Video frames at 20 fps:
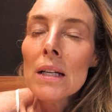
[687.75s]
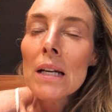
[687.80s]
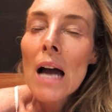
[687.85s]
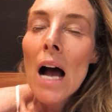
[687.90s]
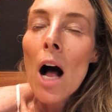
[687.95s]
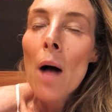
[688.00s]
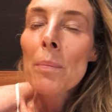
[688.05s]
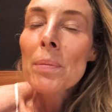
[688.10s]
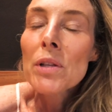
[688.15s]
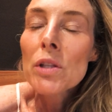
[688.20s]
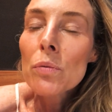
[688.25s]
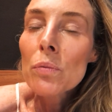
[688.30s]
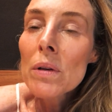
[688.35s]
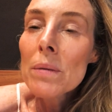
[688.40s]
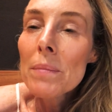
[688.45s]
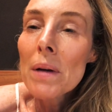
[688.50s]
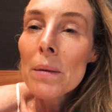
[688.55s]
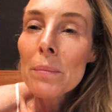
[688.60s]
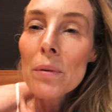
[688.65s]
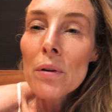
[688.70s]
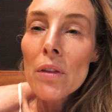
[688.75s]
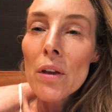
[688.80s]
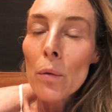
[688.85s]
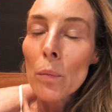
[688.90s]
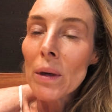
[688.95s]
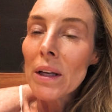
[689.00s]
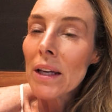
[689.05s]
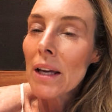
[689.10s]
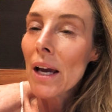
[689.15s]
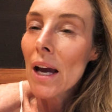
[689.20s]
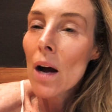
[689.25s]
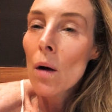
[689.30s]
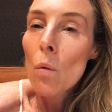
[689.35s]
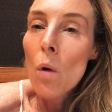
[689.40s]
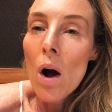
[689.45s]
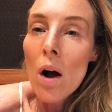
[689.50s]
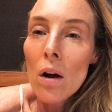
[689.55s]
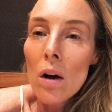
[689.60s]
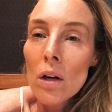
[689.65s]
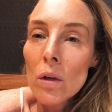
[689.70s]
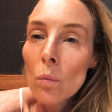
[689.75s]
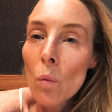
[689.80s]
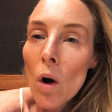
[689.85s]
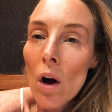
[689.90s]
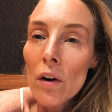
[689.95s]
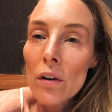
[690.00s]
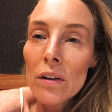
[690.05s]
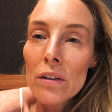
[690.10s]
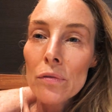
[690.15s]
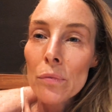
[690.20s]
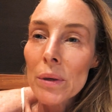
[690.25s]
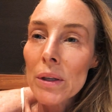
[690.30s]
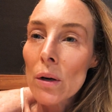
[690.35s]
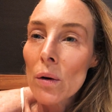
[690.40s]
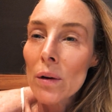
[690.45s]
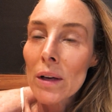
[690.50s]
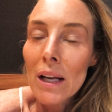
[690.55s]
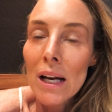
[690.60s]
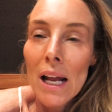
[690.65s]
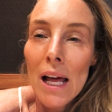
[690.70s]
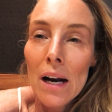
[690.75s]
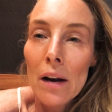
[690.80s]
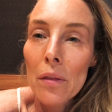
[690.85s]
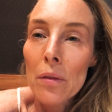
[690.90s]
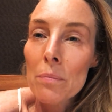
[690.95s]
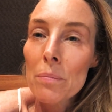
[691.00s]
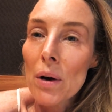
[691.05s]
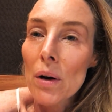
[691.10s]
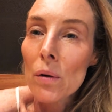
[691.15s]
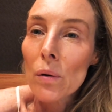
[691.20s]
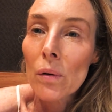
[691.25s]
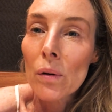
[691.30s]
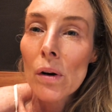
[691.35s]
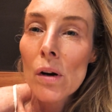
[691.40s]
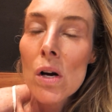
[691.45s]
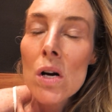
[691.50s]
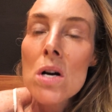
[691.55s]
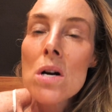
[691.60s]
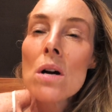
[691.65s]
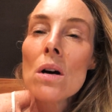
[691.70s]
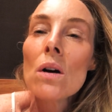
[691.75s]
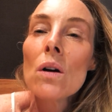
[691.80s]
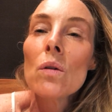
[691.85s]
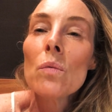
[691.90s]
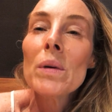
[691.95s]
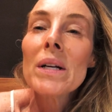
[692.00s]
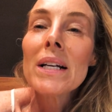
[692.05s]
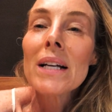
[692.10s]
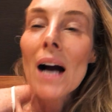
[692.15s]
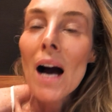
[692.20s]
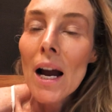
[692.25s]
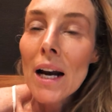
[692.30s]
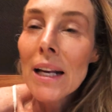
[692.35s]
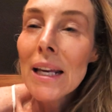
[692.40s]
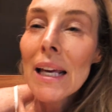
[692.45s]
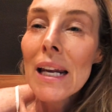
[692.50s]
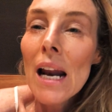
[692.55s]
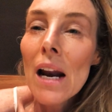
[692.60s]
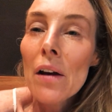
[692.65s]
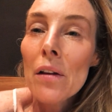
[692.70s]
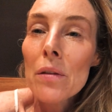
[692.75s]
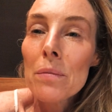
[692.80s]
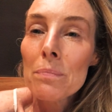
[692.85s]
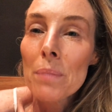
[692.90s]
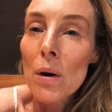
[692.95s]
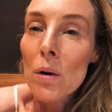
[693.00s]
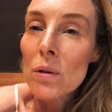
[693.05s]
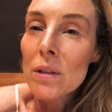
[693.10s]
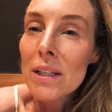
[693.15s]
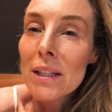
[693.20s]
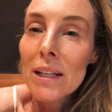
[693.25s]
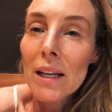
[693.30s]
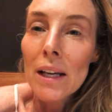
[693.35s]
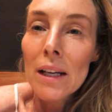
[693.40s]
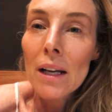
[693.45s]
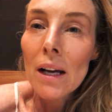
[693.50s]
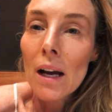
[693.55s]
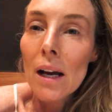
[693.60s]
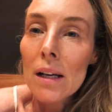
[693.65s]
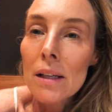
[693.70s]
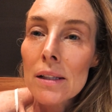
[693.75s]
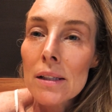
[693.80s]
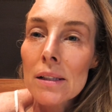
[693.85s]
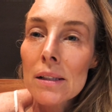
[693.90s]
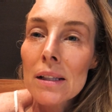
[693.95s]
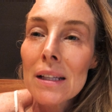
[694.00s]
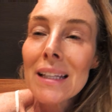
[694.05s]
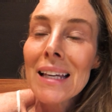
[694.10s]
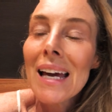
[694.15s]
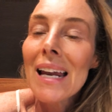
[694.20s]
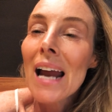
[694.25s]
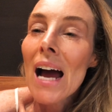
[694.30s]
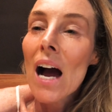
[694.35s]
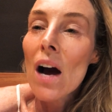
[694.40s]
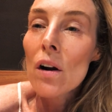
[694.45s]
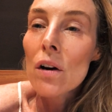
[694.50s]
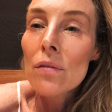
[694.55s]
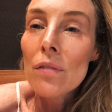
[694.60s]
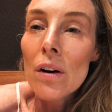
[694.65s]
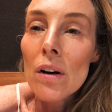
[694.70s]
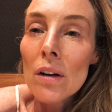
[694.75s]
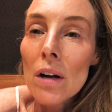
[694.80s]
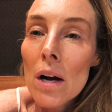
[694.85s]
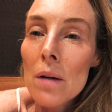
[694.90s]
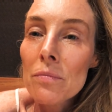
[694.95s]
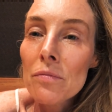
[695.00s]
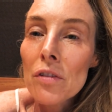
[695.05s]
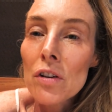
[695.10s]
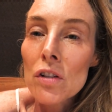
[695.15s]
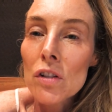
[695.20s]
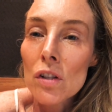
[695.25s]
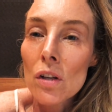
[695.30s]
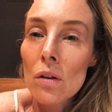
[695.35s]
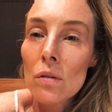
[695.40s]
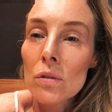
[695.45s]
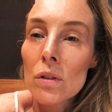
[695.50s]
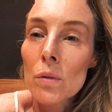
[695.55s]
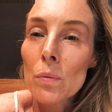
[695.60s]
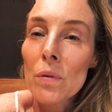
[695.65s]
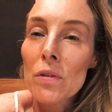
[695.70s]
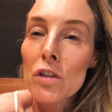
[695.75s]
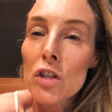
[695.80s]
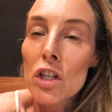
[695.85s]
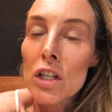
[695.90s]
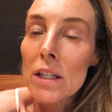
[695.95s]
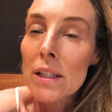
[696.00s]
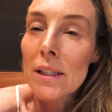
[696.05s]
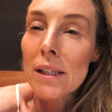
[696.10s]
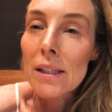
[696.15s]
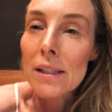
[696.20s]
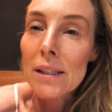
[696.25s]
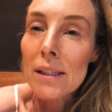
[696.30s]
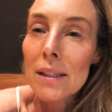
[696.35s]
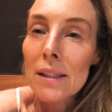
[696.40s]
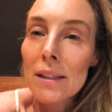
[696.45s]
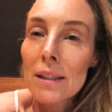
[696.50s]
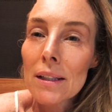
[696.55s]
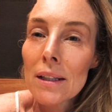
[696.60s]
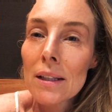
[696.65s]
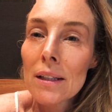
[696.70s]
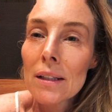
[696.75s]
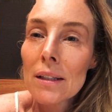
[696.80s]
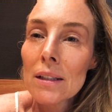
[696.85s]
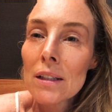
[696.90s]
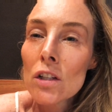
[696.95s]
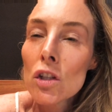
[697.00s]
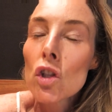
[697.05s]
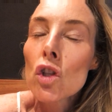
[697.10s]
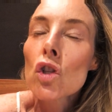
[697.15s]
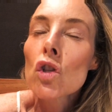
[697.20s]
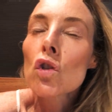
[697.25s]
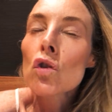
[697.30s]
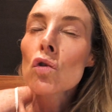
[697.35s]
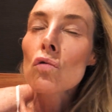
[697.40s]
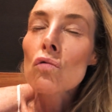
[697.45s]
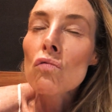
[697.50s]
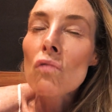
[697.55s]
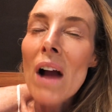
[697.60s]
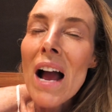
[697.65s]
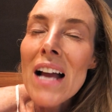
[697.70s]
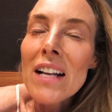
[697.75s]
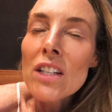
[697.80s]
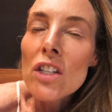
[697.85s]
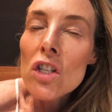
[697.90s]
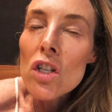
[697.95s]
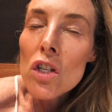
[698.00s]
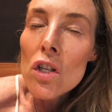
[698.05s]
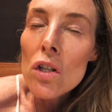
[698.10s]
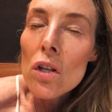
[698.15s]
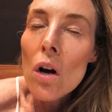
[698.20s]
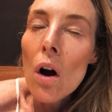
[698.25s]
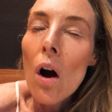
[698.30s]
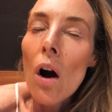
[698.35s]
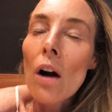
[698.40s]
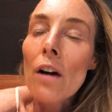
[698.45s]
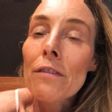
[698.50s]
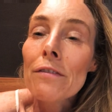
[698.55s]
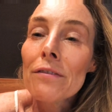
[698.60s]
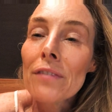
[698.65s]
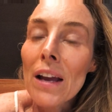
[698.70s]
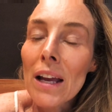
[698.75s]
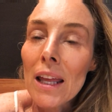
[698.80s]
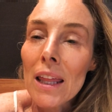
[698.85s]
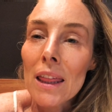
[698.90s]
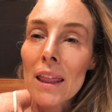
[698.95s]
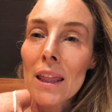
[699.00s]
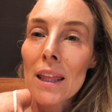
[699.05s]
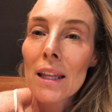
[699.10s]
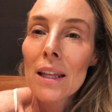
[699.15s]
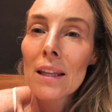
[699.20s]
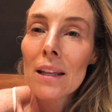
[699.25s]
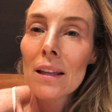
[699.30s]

help us remember that we can't walk on water if we don't get out of the boat. We got to get out of the boat today, guys. Get out of our comfort zones with Jesus. Stretch our faith.